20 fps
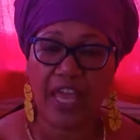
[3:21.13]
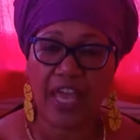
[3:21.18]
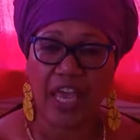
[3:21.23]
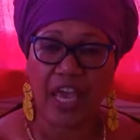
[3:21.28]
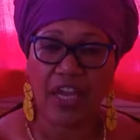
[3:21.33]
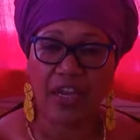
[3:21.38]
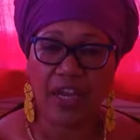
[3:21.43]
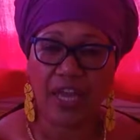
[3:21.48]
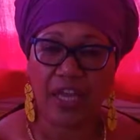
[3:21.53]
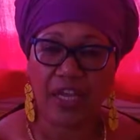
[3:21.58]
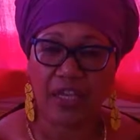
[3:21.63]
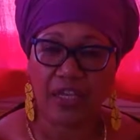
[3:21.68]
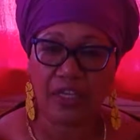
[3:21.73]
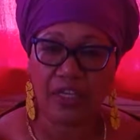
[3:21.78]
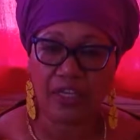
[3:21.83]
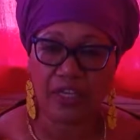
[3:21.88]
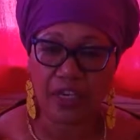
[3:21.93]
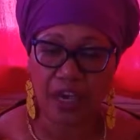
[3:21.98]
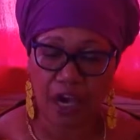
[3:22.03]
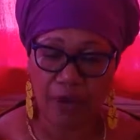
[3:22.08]
and I
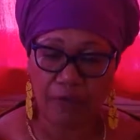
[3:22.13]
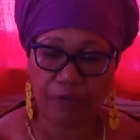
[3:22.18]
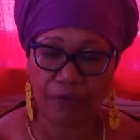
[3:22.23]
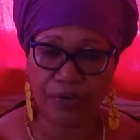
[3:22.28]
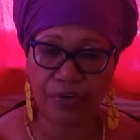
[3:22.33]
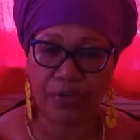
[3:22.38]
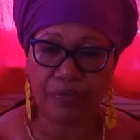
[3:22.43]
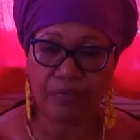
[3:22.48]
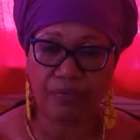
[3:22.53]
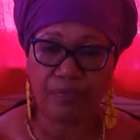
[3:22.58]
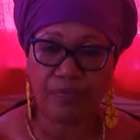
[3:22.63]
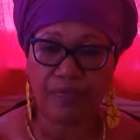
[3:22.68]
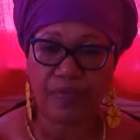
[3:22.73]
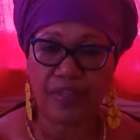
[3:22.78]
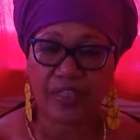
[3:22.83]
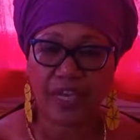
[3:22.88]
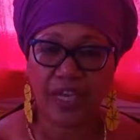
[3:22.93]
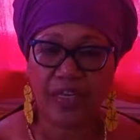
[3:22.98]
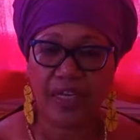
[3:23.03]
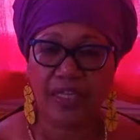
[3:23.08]
cover it
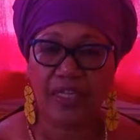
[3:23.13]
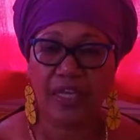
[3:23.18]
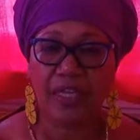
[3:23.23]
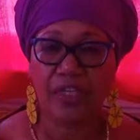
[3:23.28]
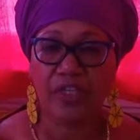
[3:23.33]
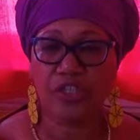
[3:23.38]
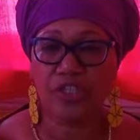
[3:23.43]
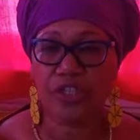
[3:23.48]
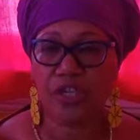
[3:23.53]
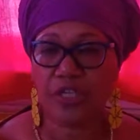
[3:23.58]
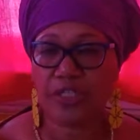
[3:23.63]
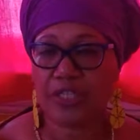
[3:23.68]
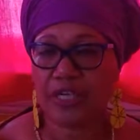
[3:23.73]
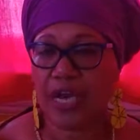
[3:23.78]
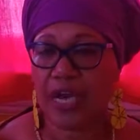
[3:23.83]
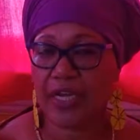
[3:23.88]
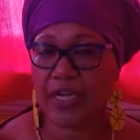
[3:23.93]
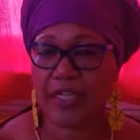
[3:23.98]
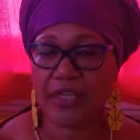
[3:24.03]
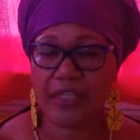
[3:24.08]
and I let it just
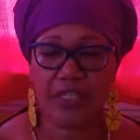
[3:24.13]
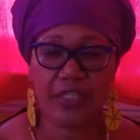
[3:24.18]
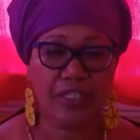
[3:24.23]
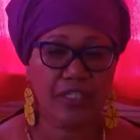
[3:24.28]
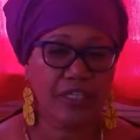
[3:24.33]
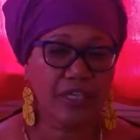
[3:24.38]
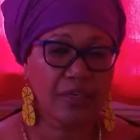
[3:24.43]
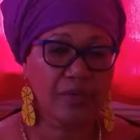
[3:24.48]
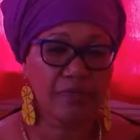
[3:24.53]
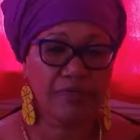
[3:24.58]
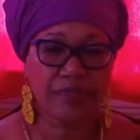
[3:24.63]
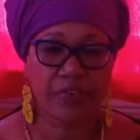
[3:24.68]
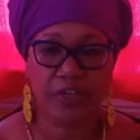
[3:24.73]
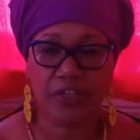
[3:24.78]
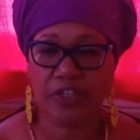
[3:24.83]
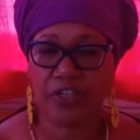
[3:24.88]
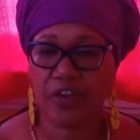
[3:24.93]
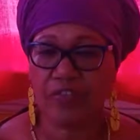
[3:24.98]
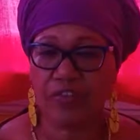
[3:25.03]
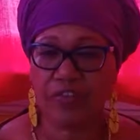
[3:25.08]
kind of like the steam
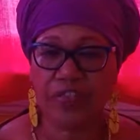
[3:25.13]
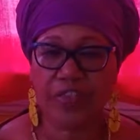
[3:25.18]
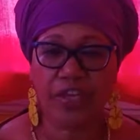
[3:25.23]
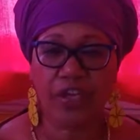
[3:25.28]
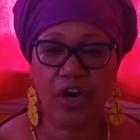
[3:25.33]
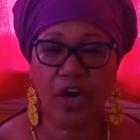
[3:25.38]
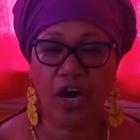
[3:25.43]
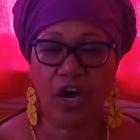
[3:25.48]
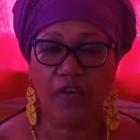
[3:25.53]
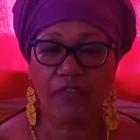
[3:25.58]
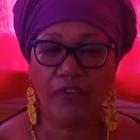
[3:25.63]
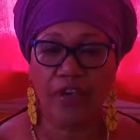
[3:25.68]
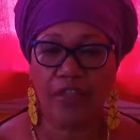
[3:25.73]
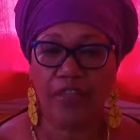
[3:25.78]
finish everything off.